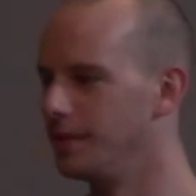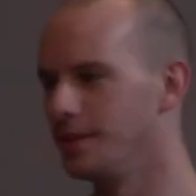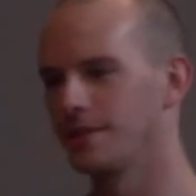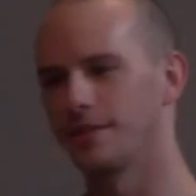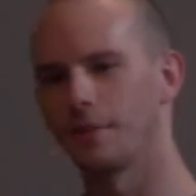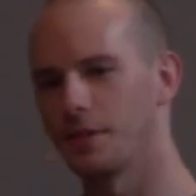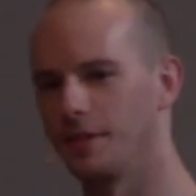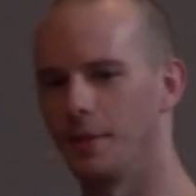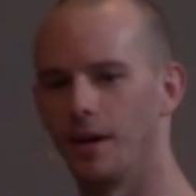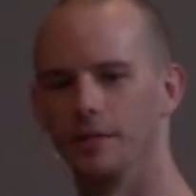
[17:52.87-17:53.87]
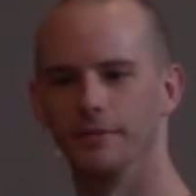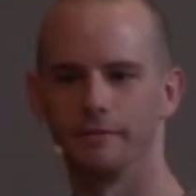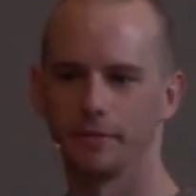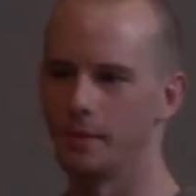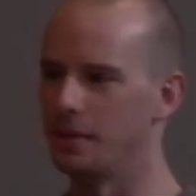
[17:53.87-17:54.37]
It's something about
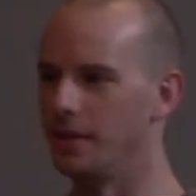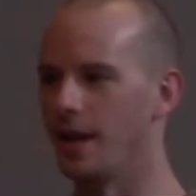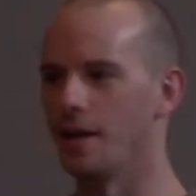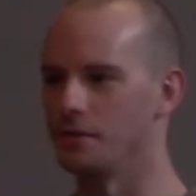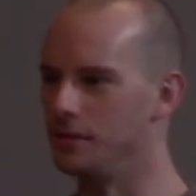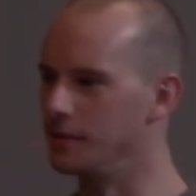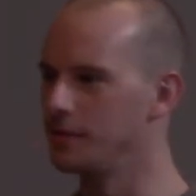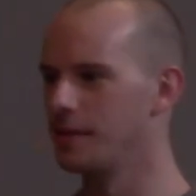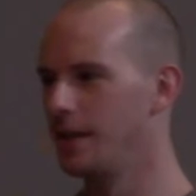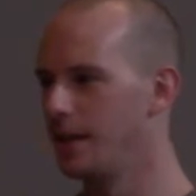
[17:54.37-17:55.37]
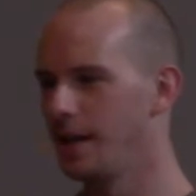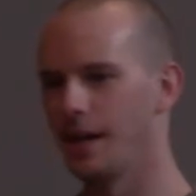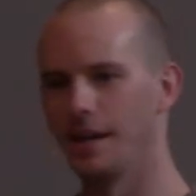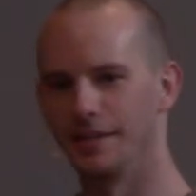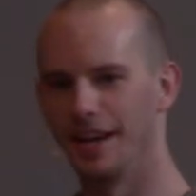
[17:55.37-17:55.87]
flipping houses,
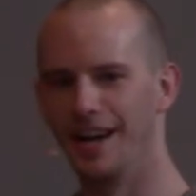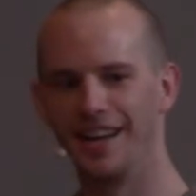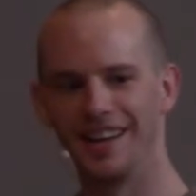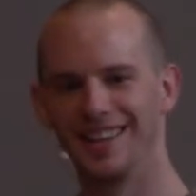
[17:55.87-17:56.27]
and uh,